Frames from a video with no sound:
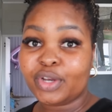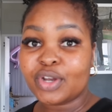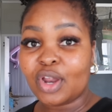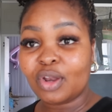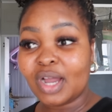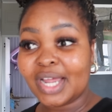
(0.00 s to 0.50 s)
and
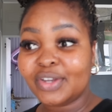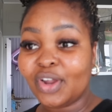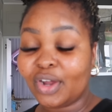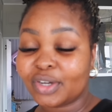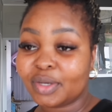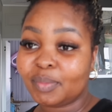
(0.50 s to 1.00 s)
Nola are
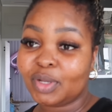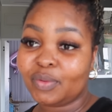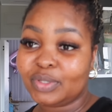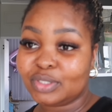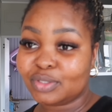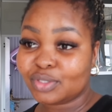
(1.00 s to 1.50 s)
not going to be
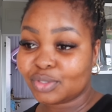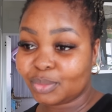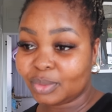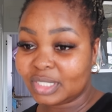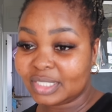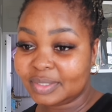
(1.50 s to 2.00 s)
going to
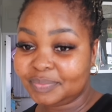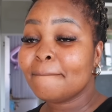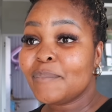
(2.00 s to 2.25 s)
school.